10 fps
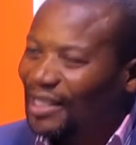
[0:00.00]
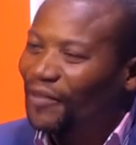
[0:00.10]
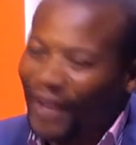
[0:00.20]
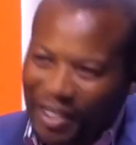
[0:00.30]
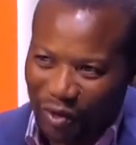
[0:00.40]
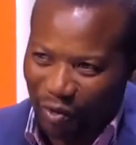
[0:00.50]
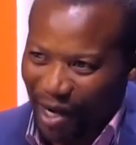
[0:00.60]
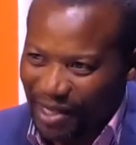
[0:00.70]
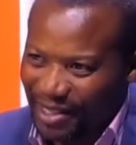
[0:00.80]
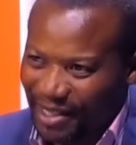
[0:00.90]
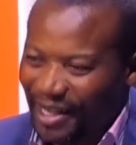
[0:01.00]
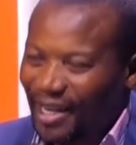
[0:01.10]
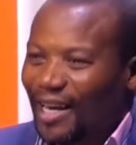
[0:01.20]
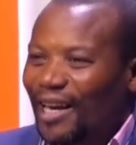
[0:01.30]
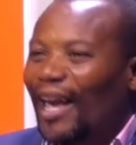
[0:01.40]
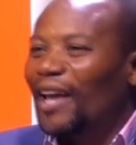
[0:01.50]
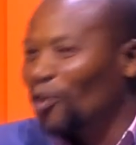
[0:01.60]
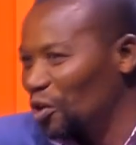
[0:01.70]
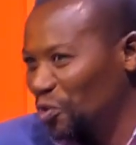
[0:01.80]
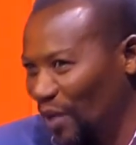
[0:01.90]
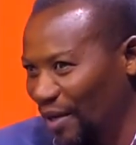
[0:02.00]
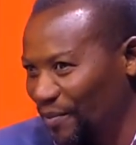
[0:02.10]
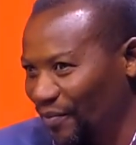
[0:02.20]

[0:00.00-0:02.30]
if I so want, a nose ring.